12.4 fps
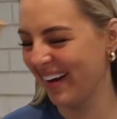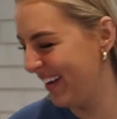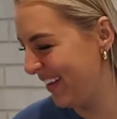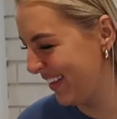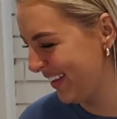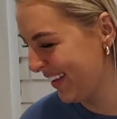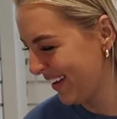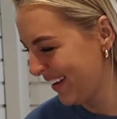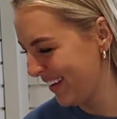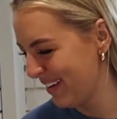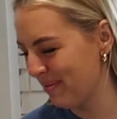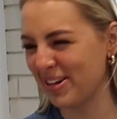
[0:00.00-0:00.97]
Yeah.
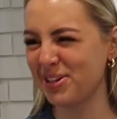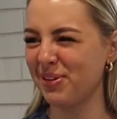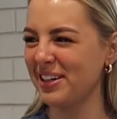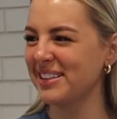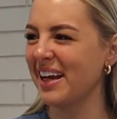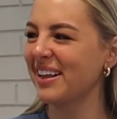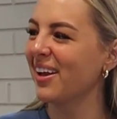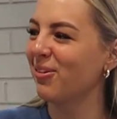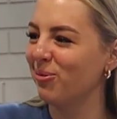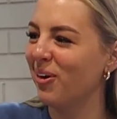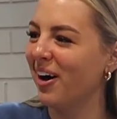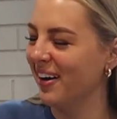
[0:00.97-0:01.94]
Imagine if we just had
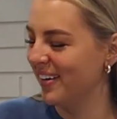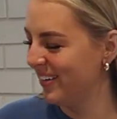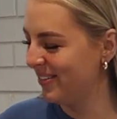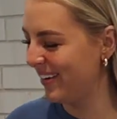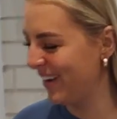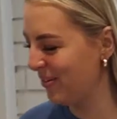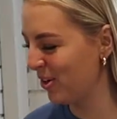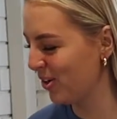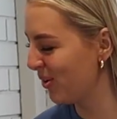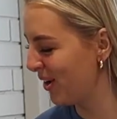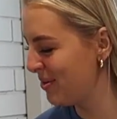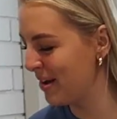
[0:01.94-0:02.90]
like one, it would
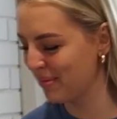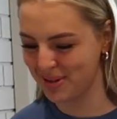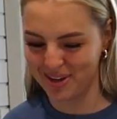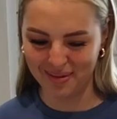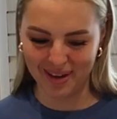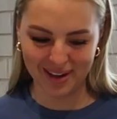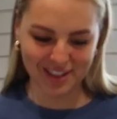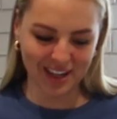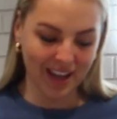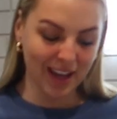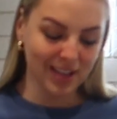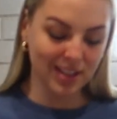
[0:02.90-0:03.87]
annoy people so much.
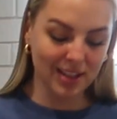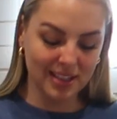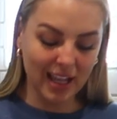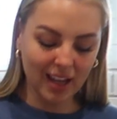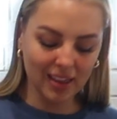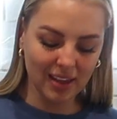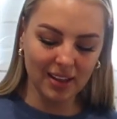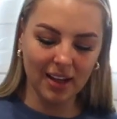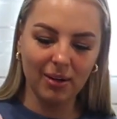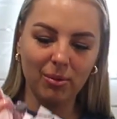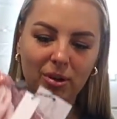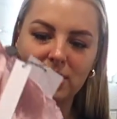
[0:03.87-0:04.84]
So the second thing that
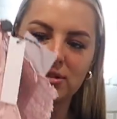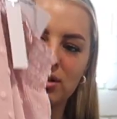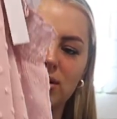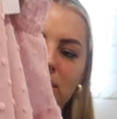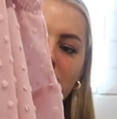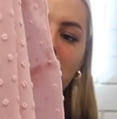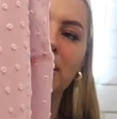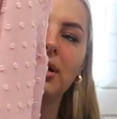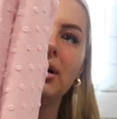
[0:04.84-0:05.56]
I wanted to